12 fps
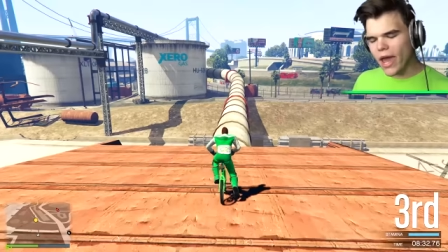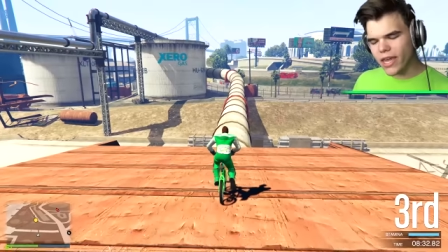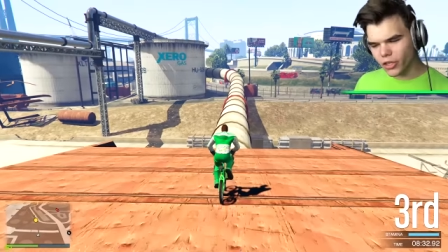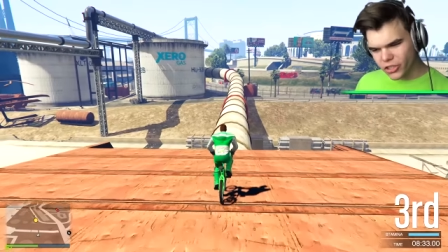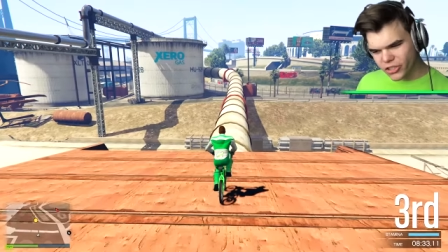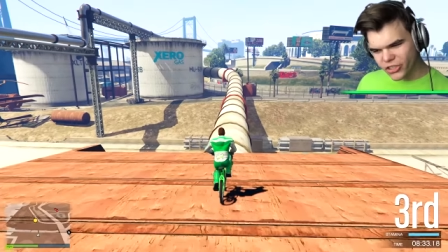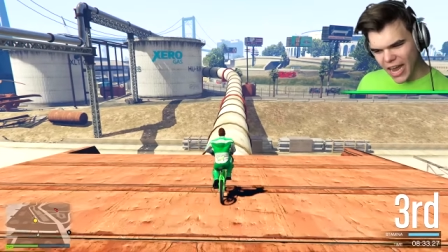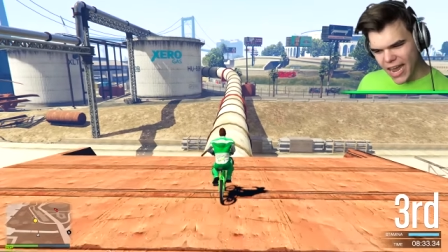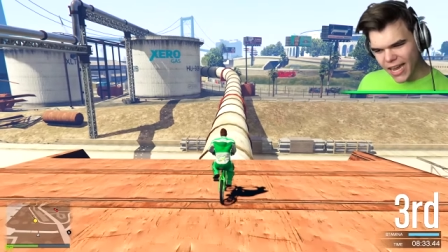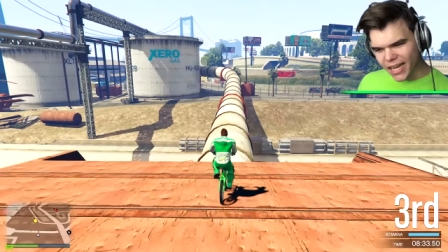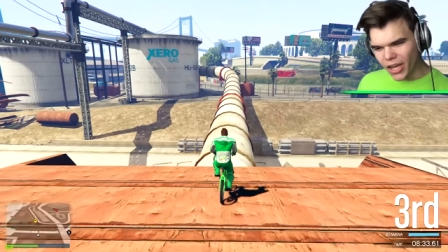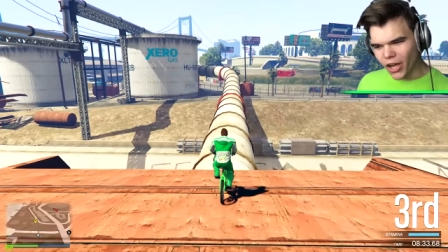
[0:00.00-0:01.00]
Wait, you're
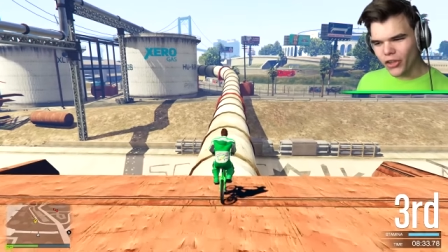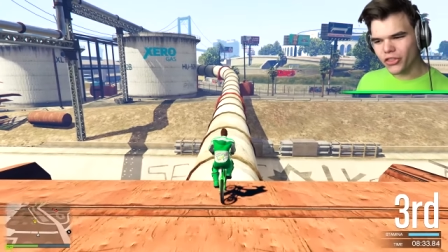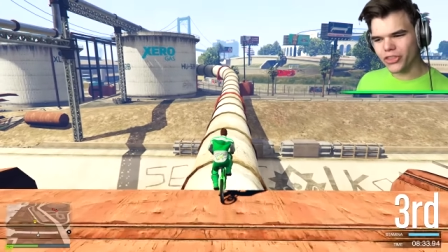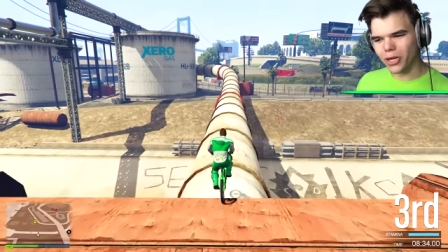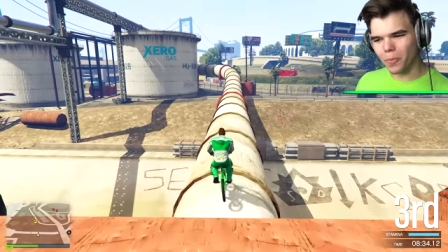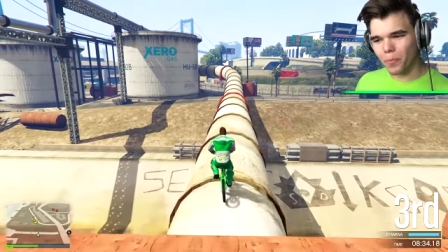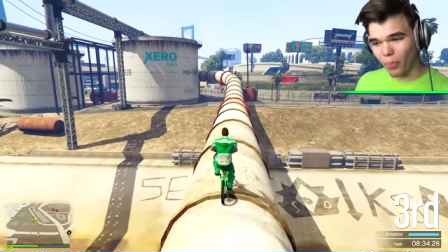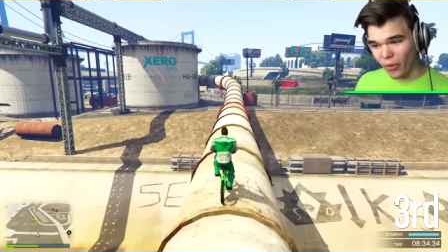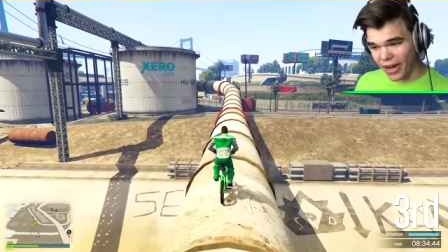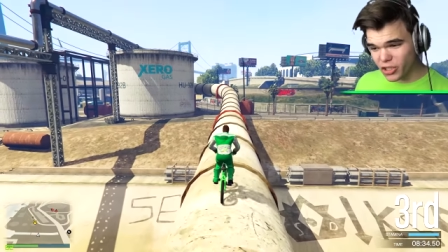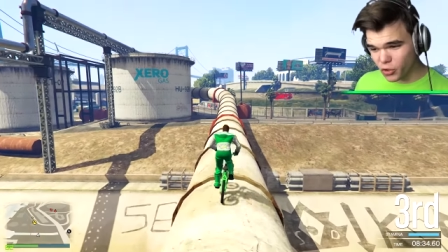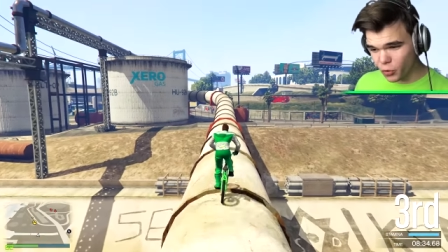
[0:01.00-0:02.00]
saying the
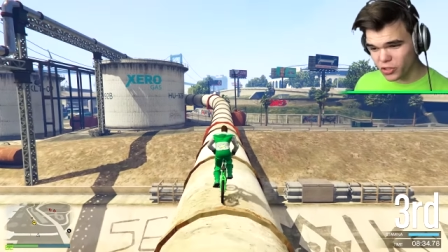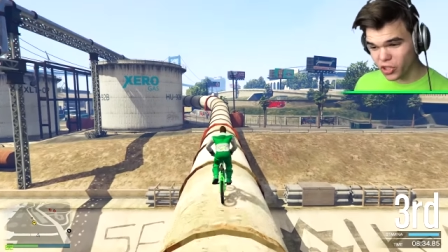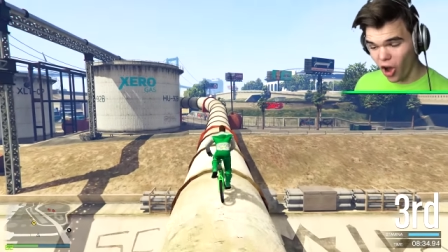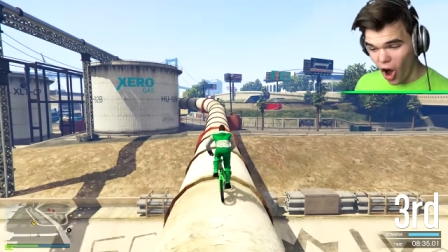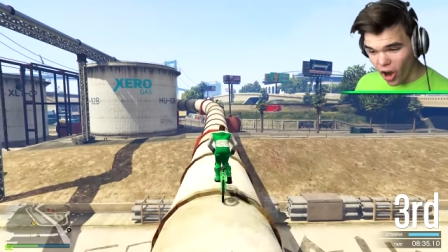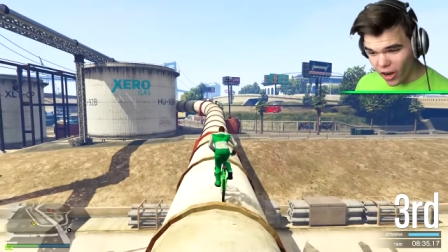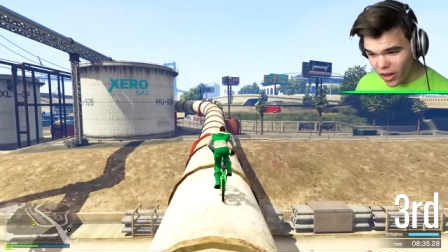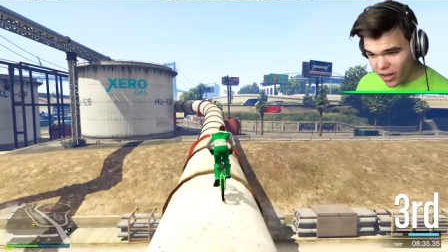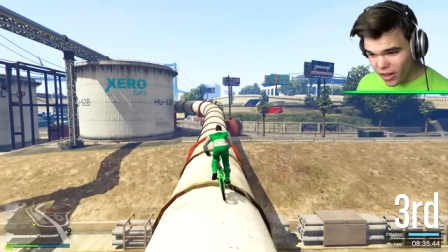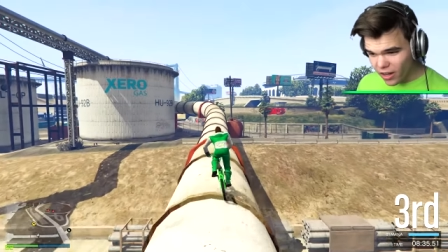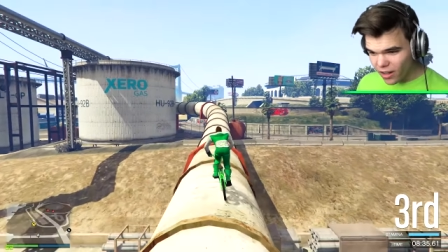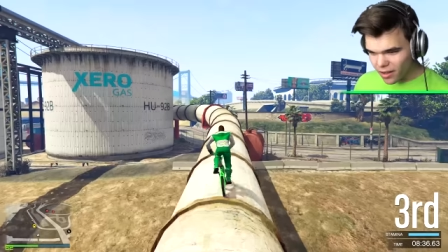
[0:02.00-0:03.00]
bridge was hard?
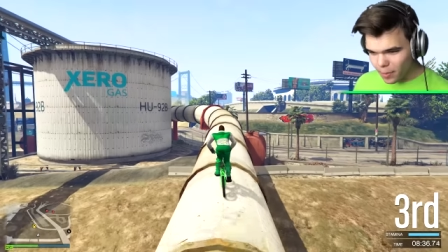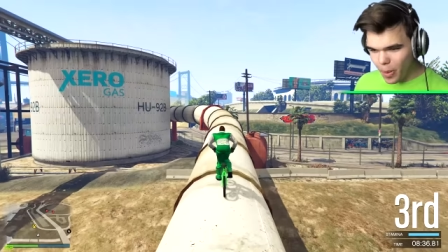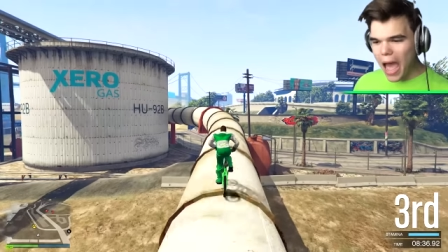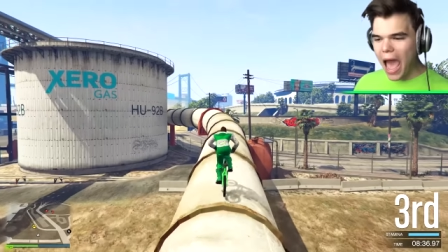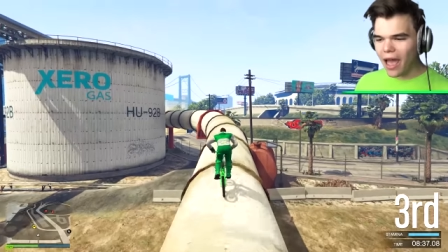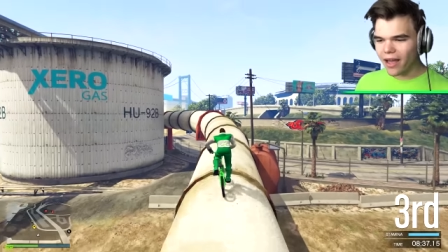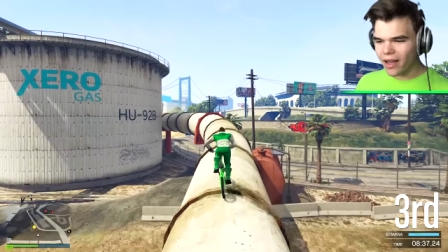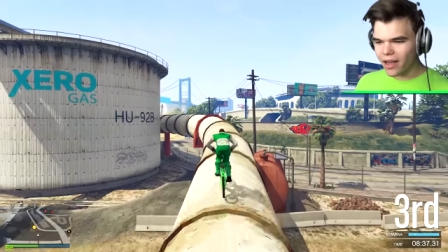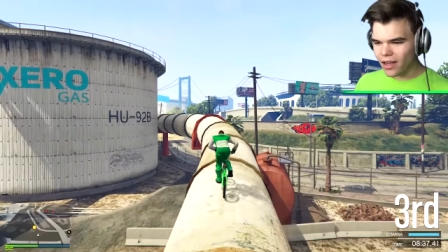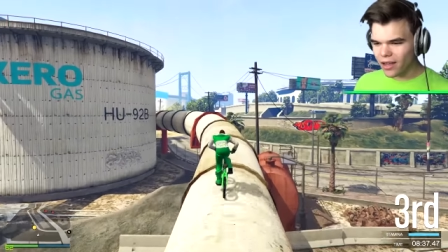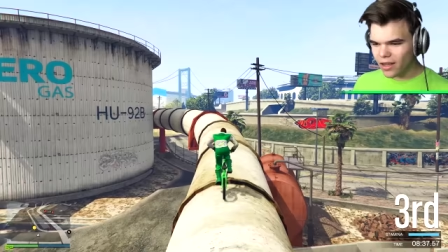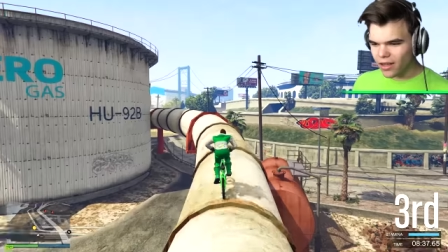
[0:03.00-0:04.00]
Uh,
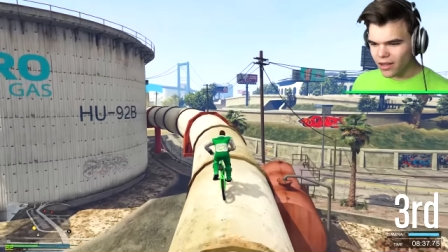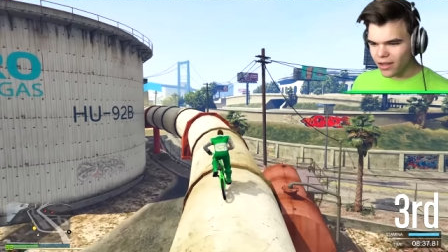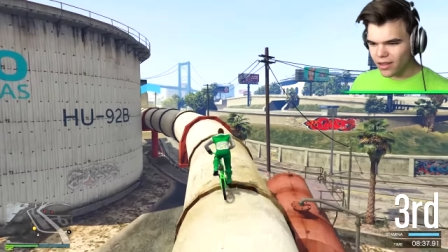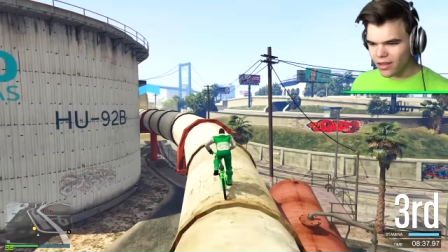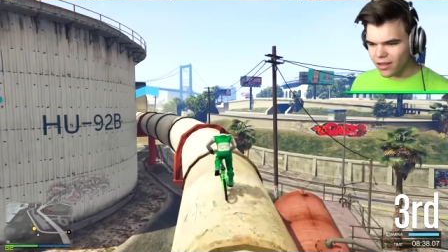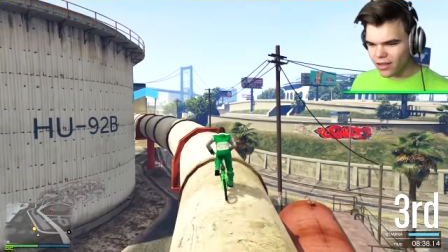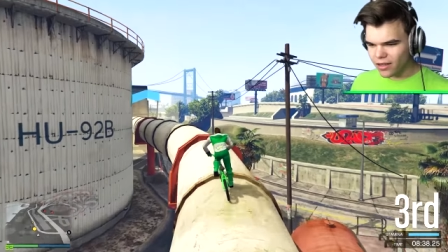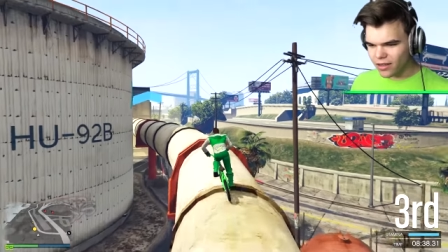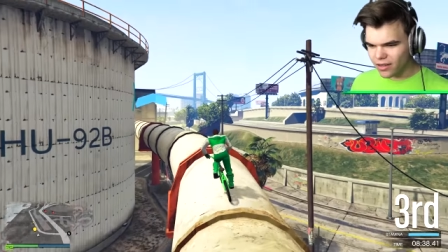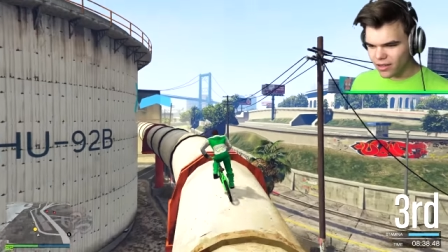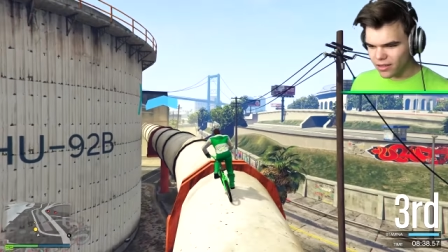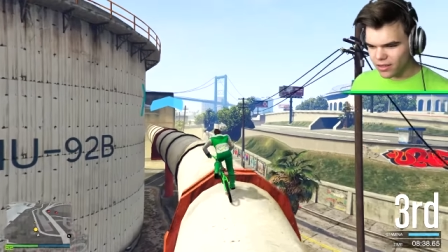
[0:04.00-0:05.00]
yes, when someone's
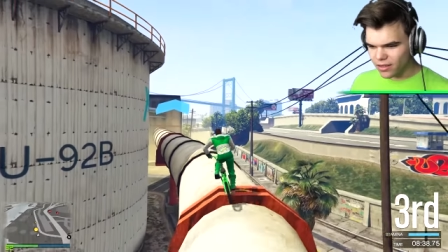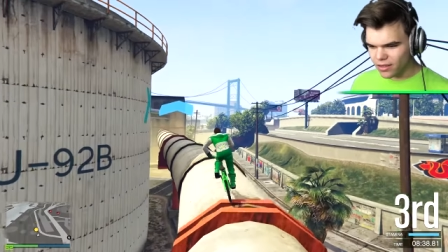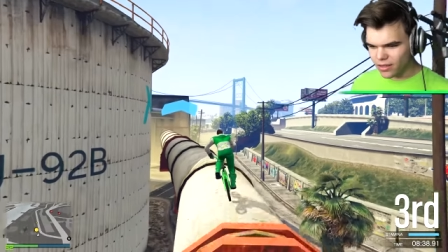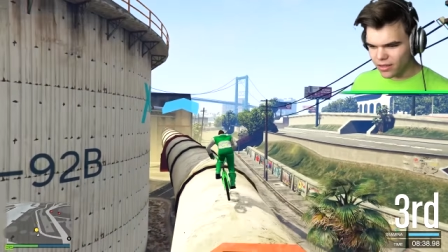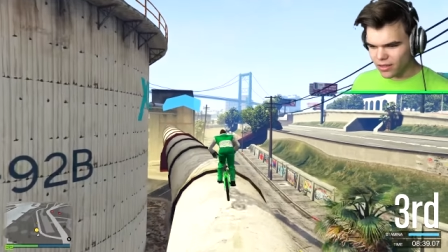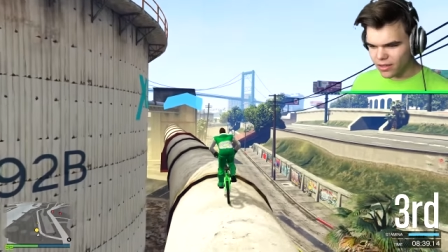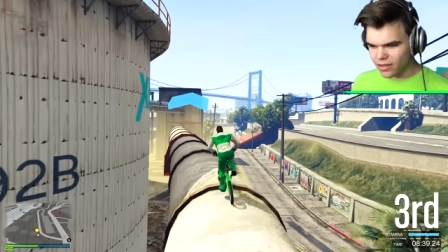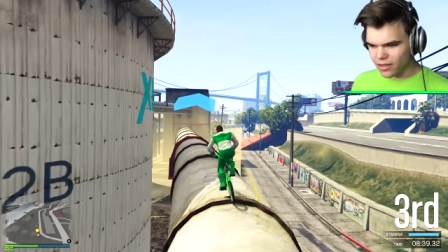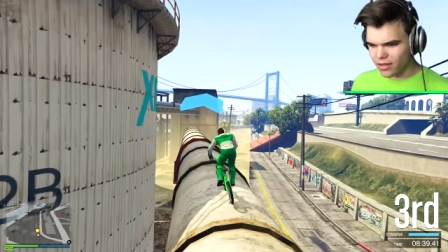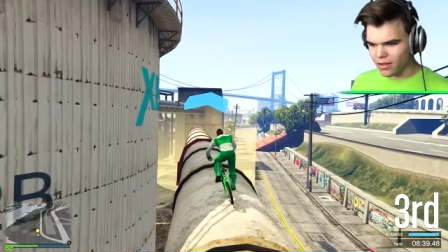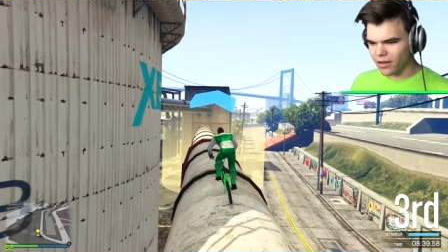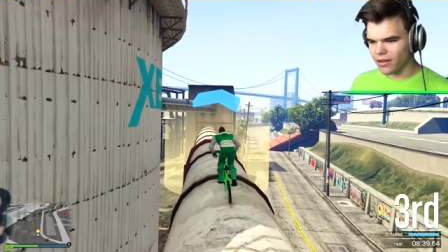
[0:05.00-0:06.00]
shooting at you, Jelly. Yeah,
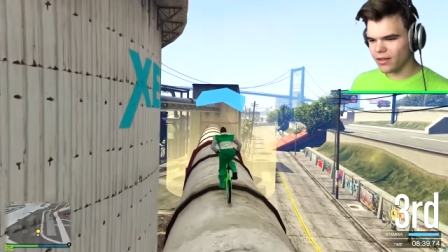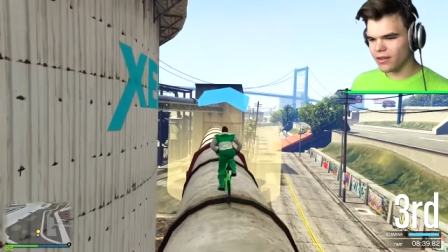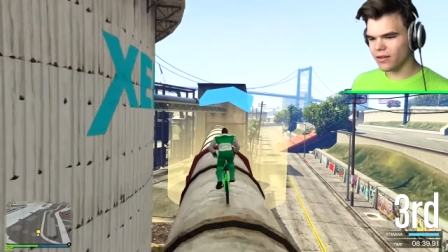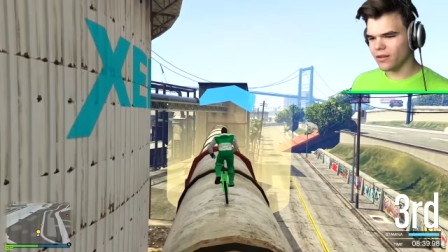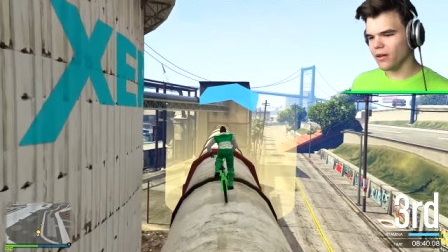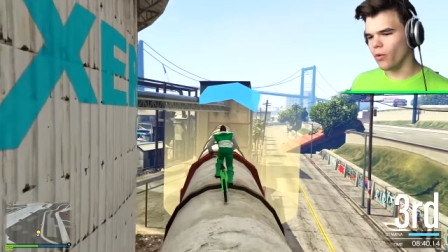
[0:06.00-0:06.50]
funnily enough.